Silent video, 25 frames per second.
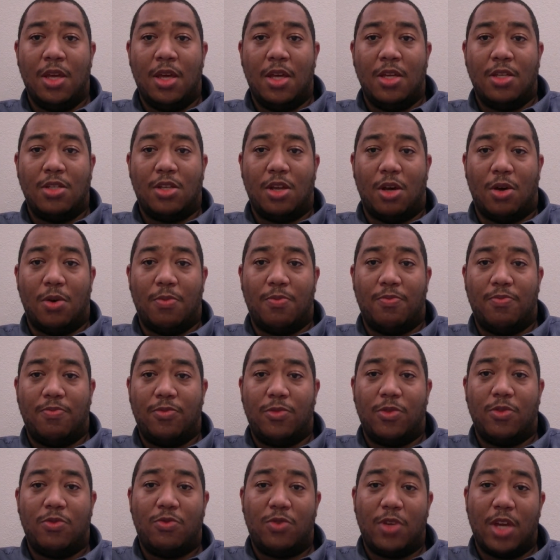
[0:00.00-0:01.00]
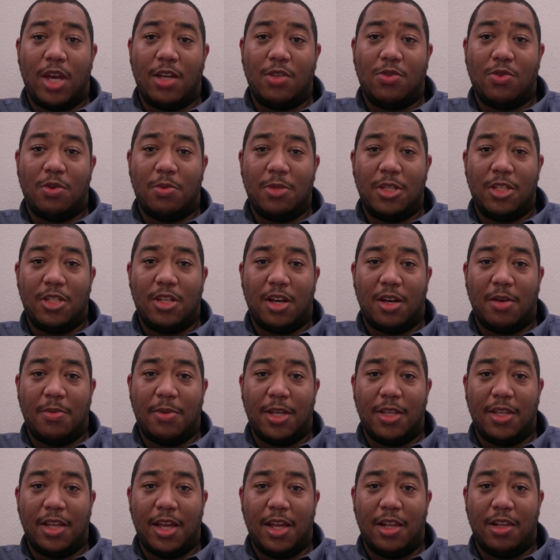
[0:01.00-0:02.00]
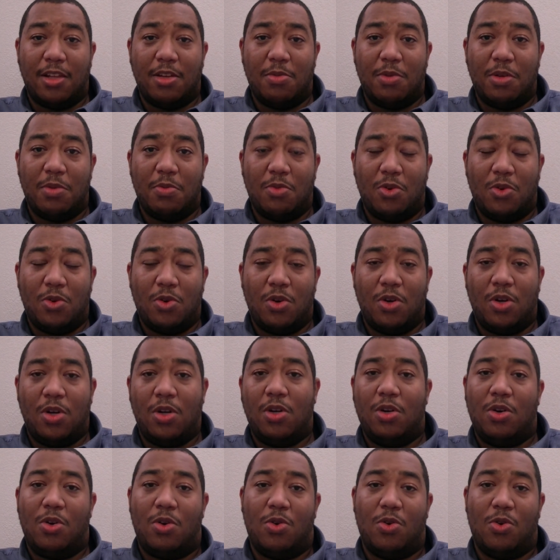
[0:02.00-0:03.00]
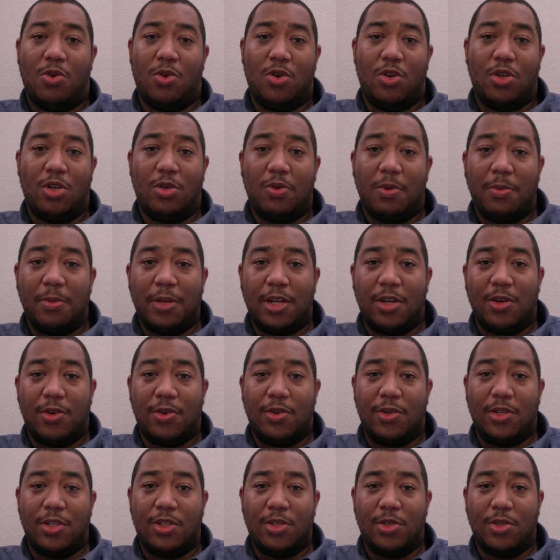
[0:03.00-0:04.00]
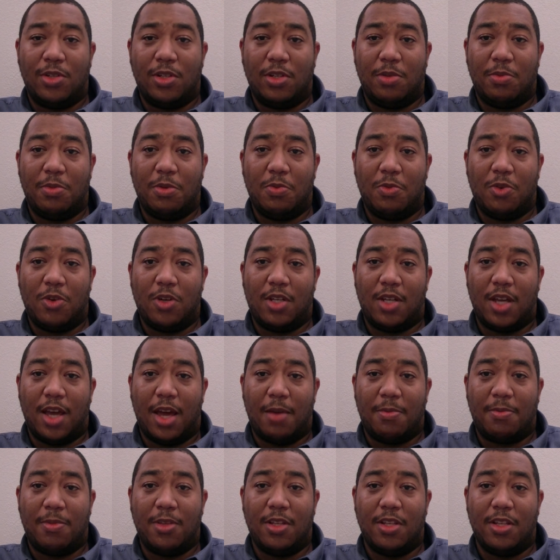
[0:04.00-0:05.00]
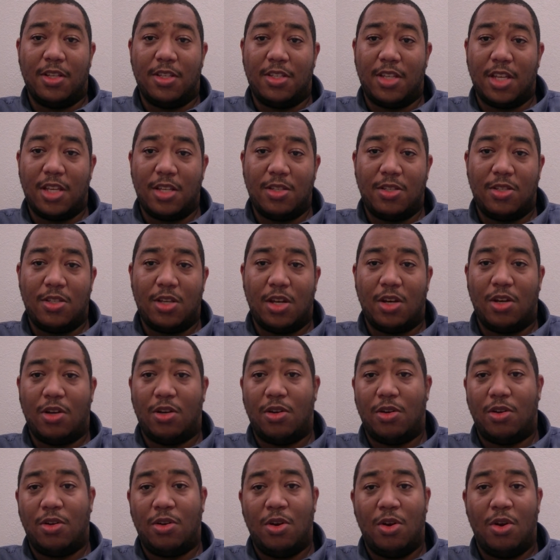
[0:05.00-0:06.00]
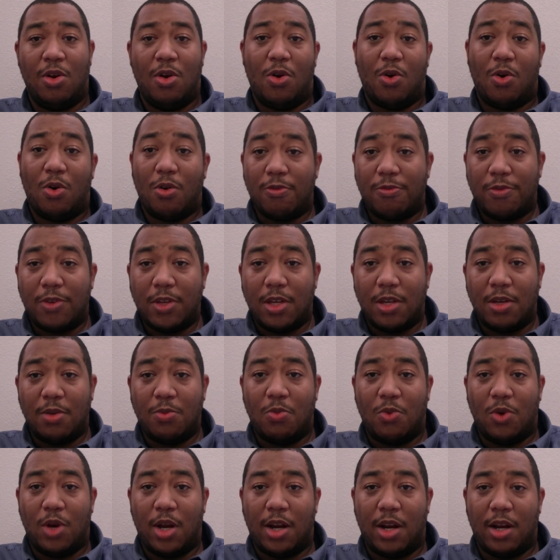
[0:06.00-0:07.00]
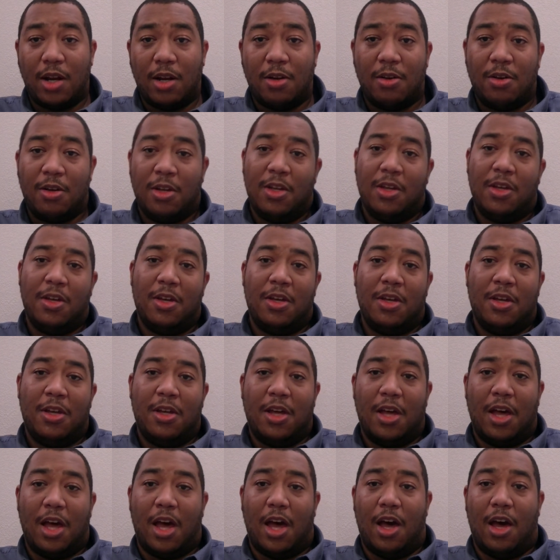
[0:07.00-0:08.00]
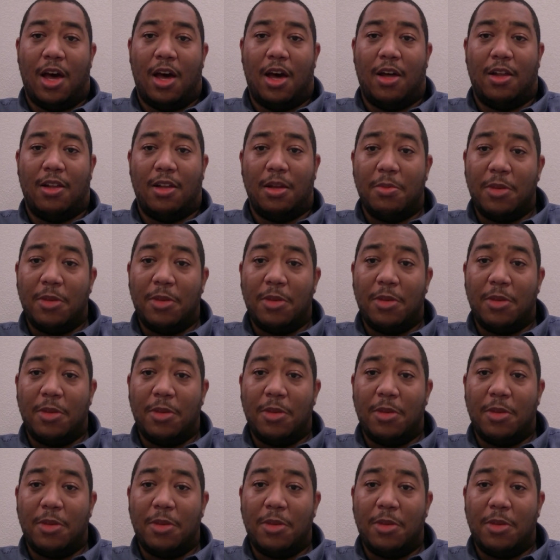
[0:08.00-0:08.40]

So, if you guys want me to talk about that a little bit more, or you want me to go into a little bit more depth in the Xencenter or VMware, let